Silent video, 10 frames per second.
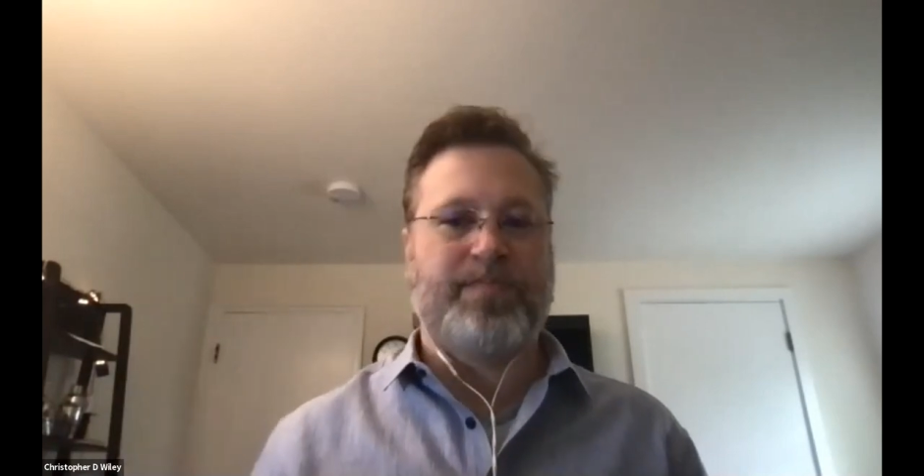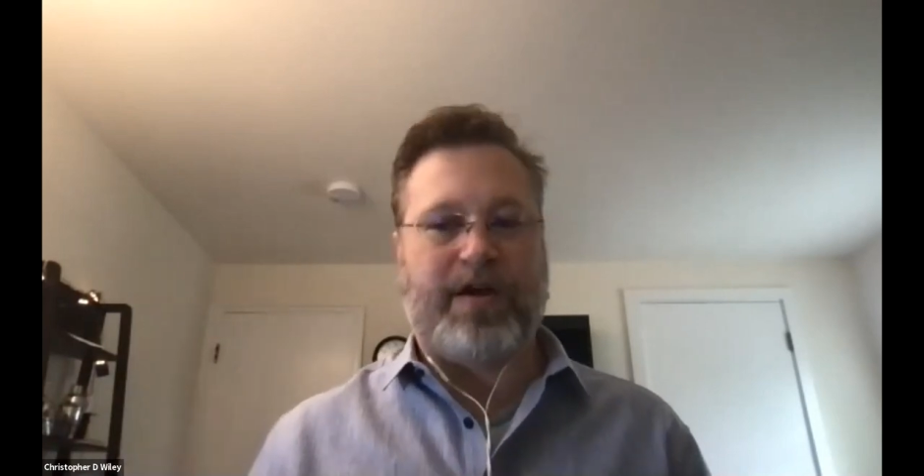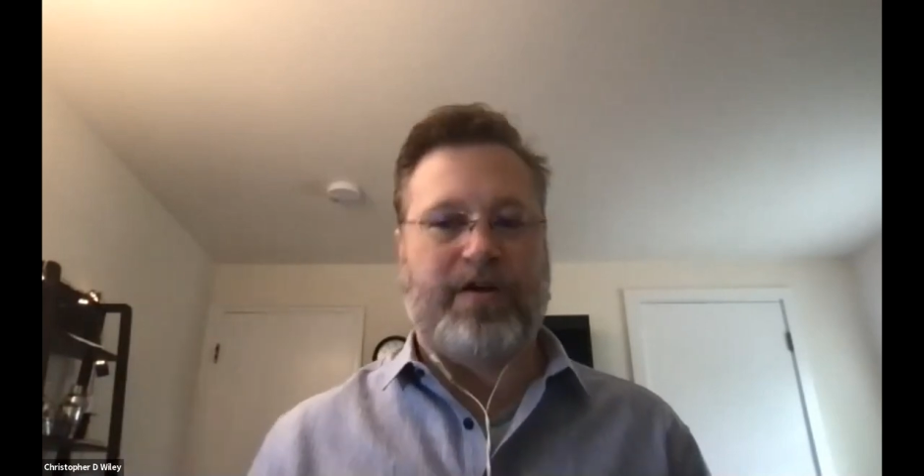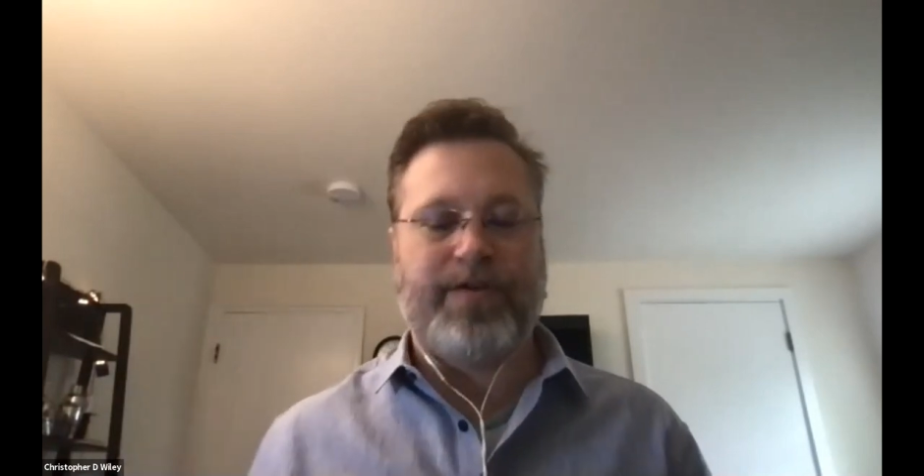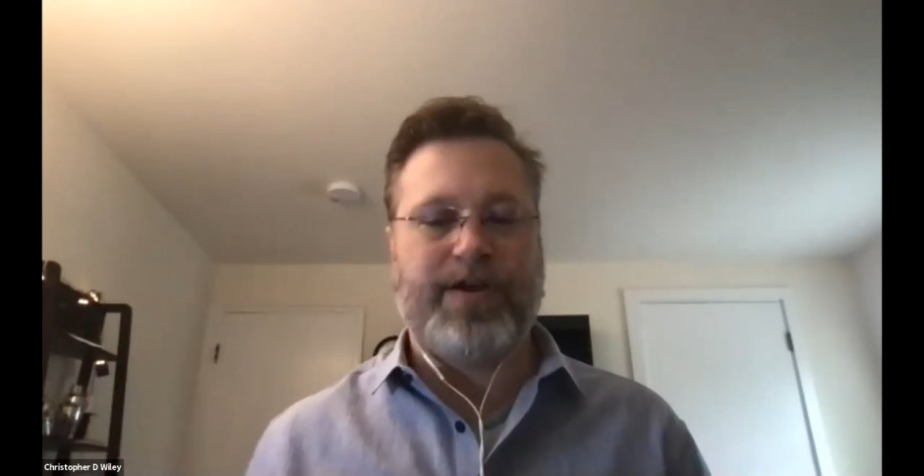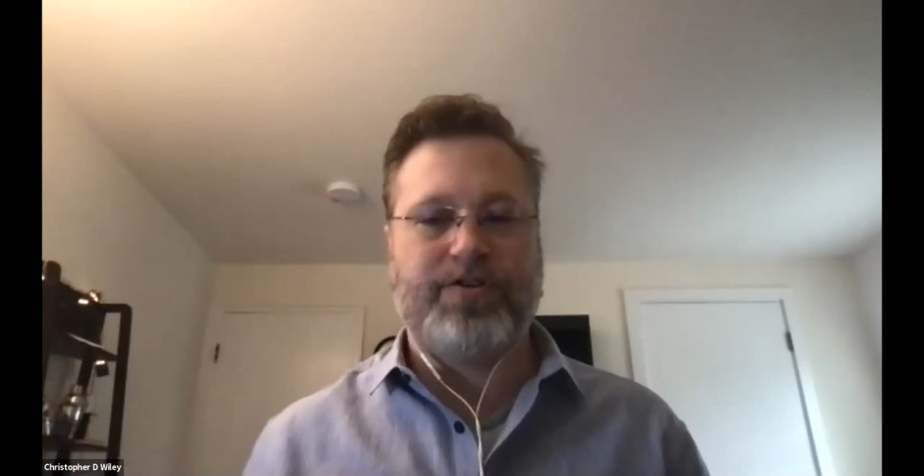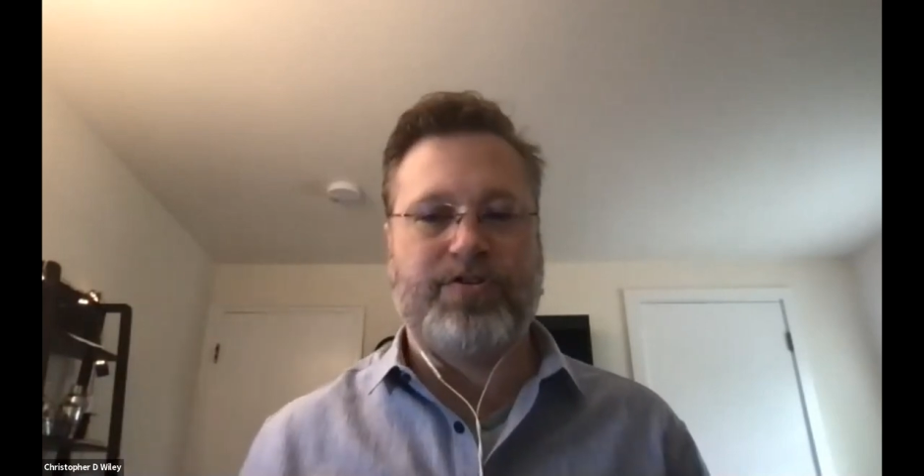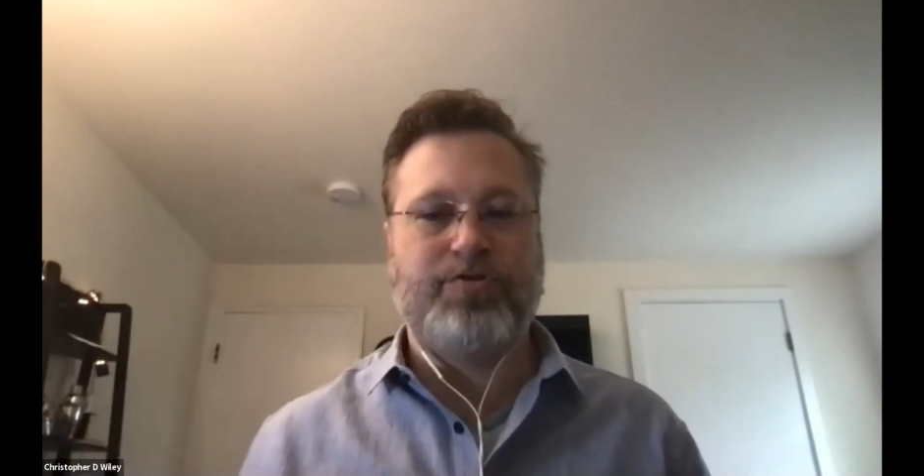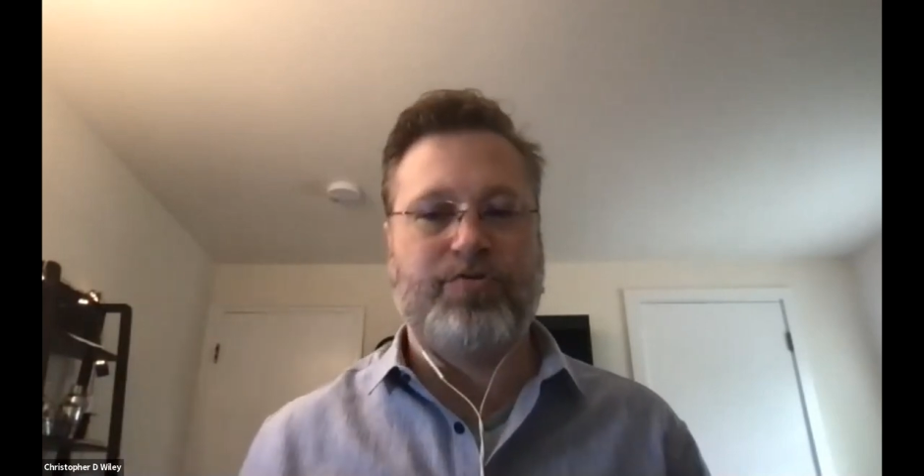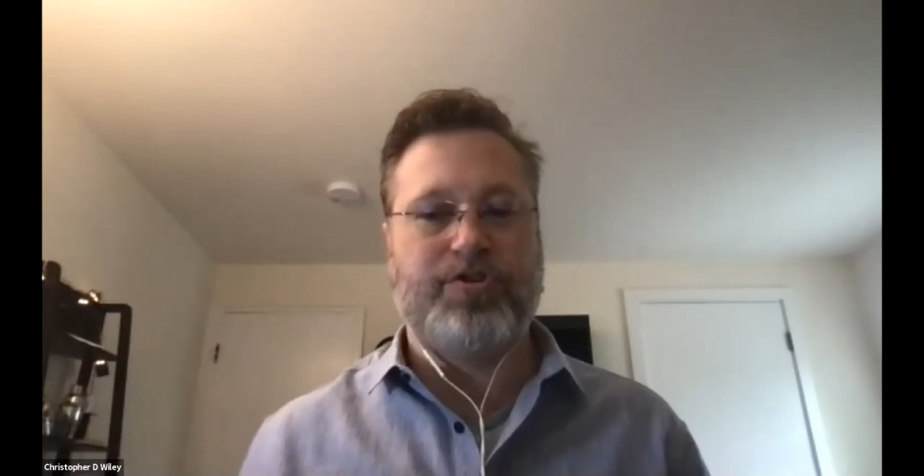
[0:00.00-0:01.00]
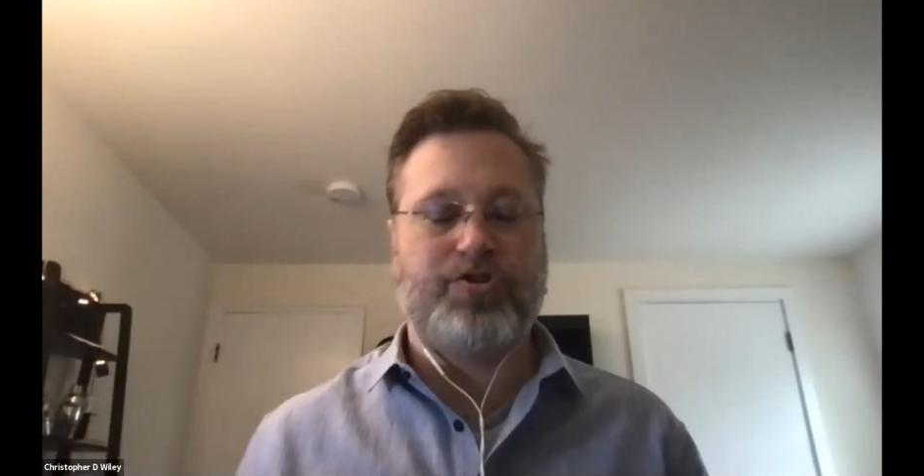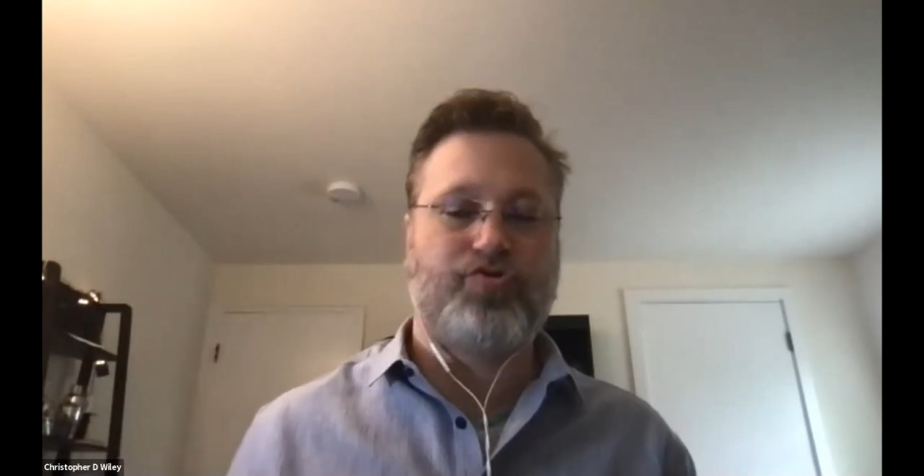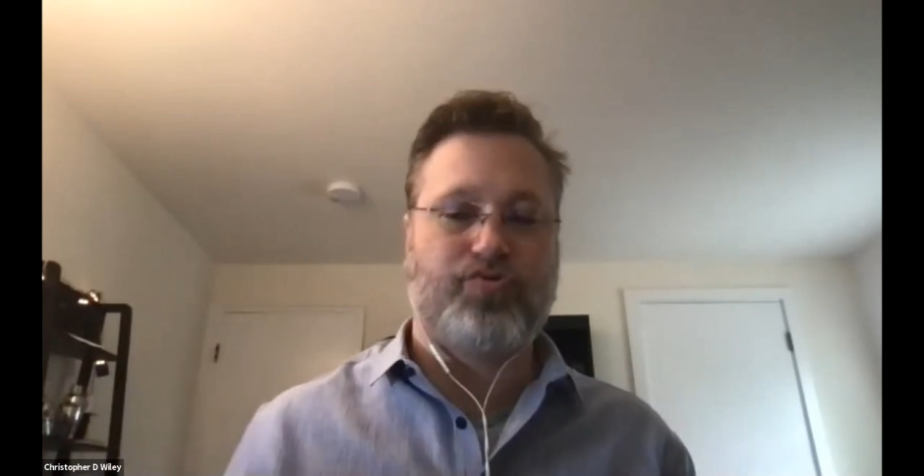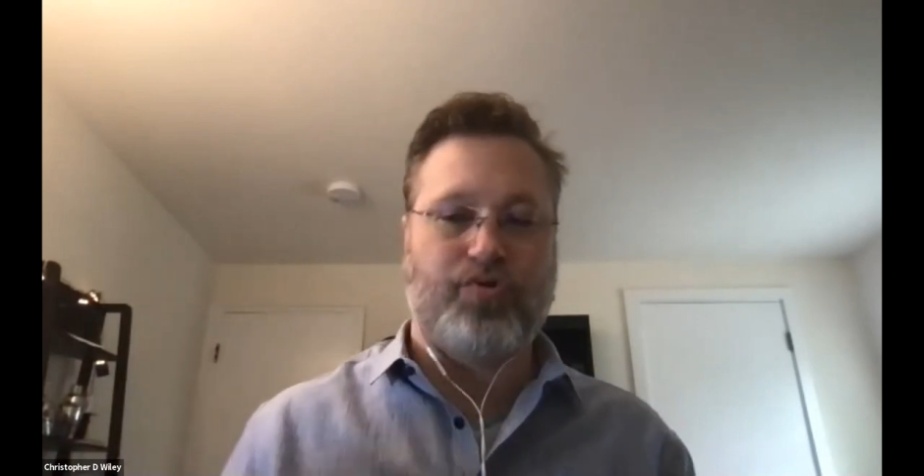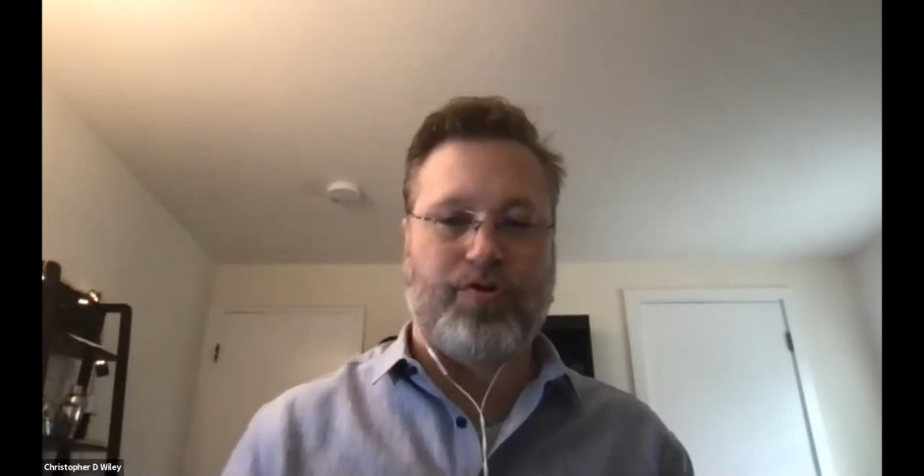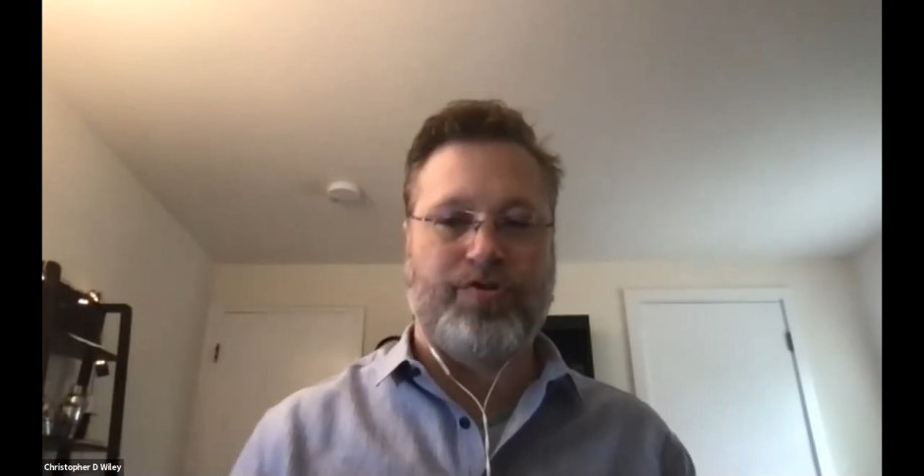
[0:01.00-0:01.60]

macrophages to destroy